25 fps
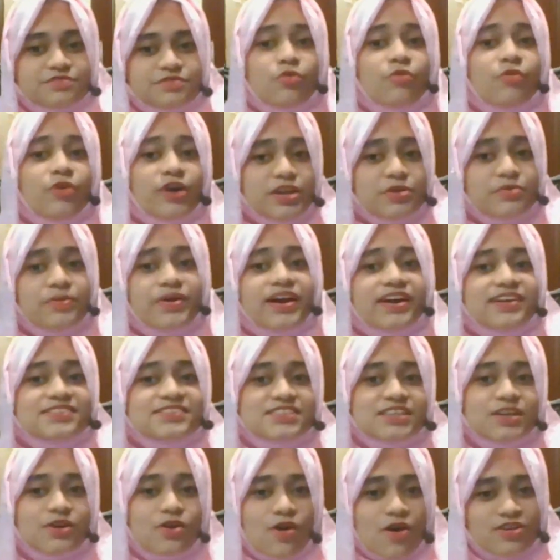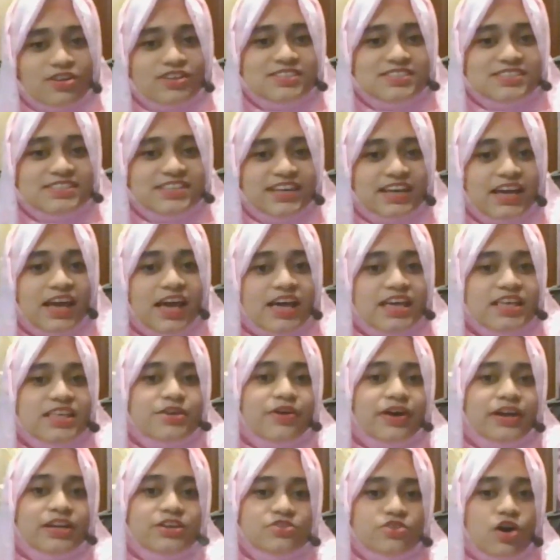When you answer honestly, you
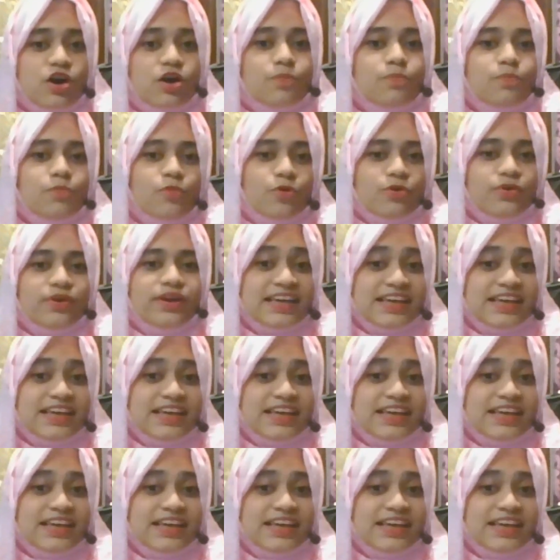can talk more